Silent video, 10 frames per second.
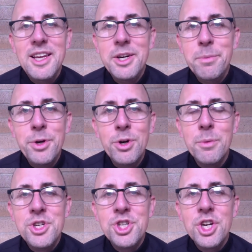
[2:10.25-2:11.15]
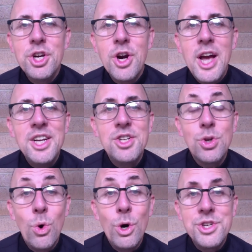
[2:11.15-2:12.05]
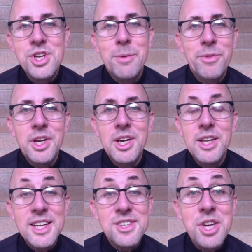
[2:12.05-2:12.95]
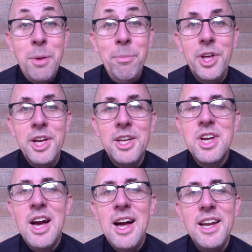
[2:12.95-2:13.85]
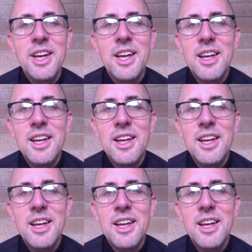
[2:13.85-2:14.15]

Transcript: and in a pilgrimage you're headed towards something, and that something is God.